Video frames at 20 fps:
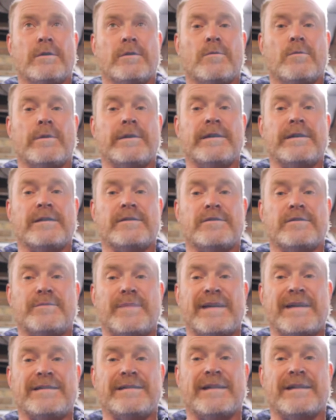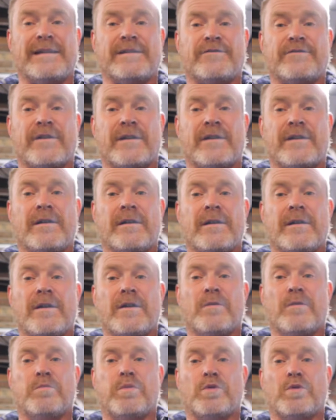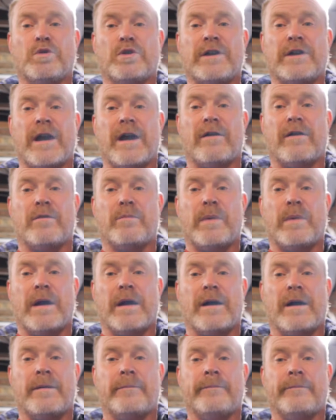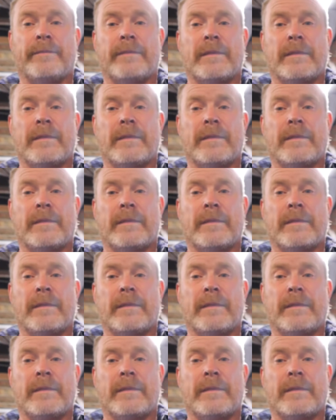what it is, because basically it's trying to pull the car apart.